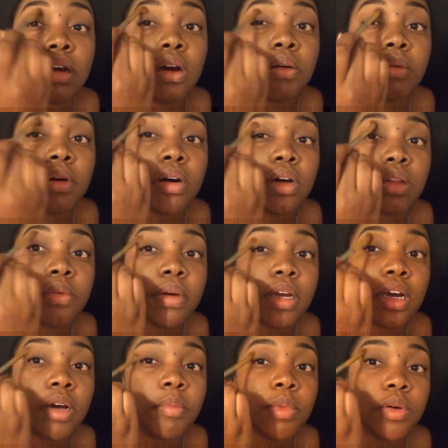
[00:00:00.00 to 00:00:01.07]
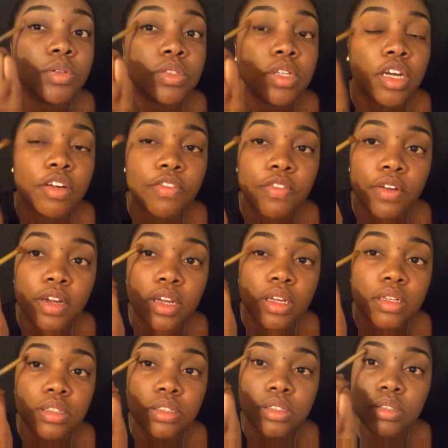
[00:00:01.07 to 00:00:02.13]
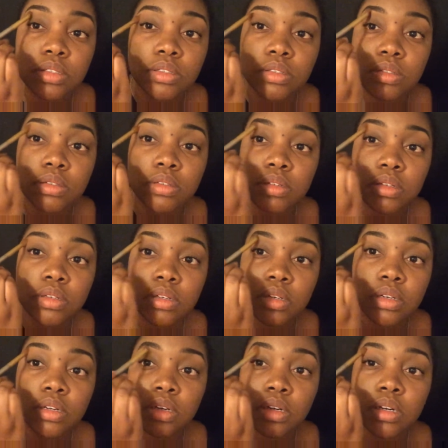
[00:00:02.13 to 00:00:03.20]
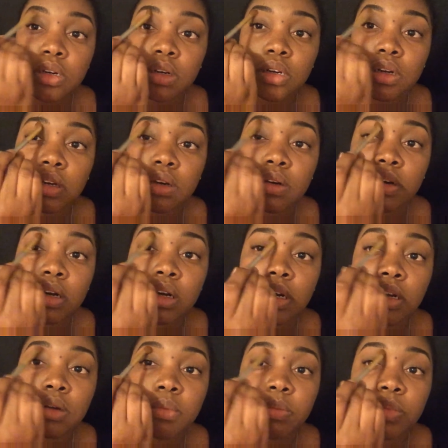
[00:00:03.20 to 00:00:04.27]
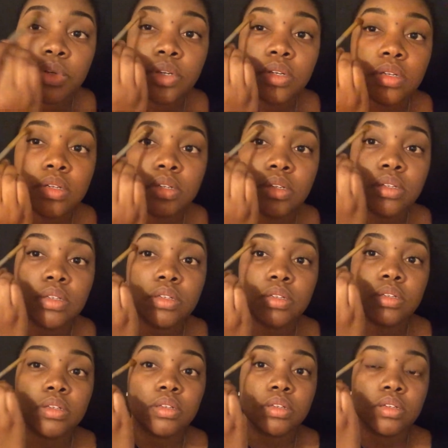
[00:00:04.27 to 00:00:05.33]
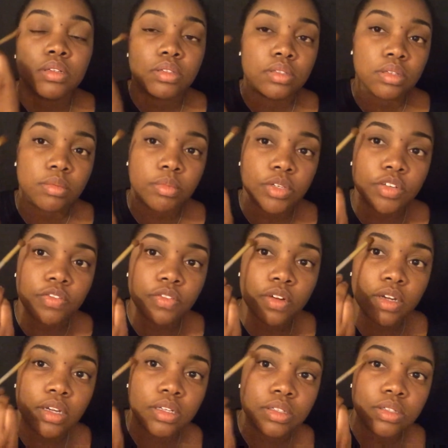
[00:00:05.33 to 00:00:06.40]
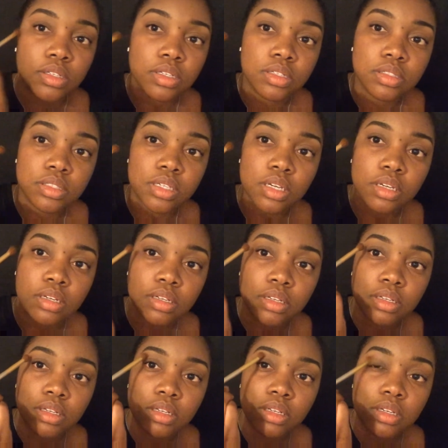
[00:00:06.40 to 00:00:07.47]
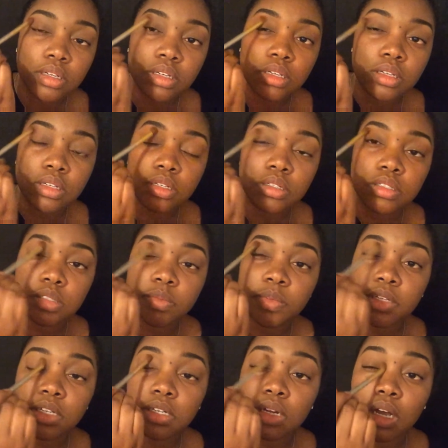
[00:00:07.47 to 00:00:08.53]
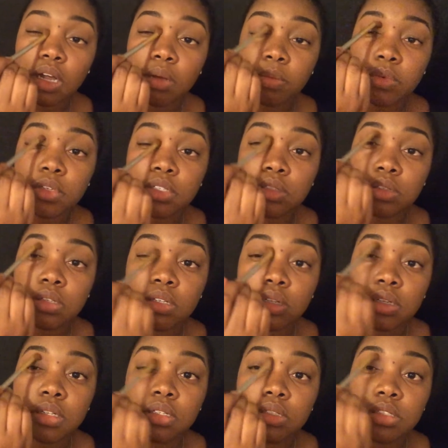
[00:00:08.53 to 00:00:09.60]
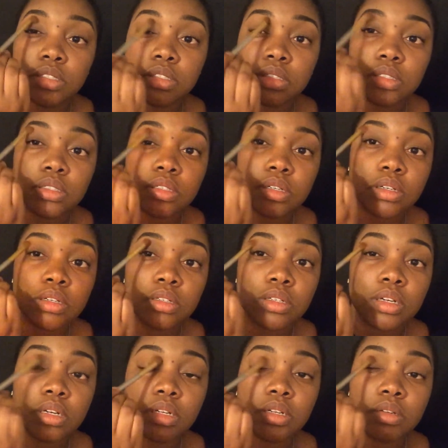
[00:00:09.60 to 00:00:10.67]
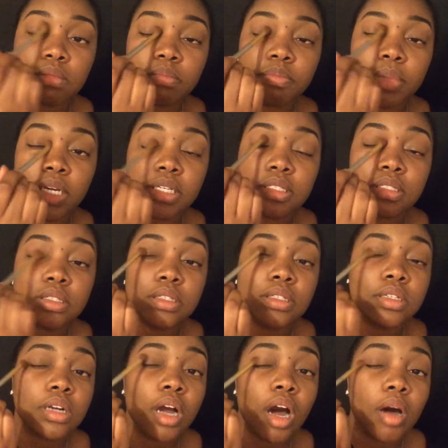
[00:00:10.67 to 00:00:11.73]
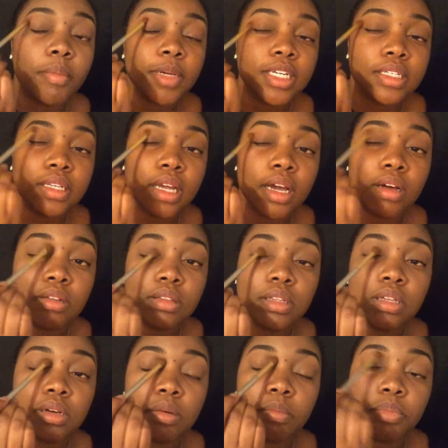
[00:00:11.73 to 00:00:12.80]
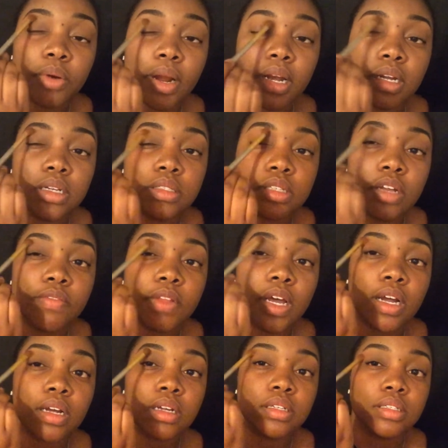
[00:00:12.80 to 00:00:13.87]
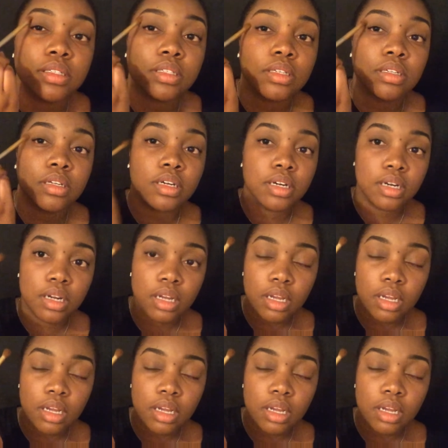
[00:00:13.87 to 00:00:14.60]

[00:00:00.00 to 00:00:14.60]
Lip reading: I want all the way up. I was not afraid to go up. Don't be afraid. You can see, you just blend it up and you just basically you're calming down the brightness of that concealer.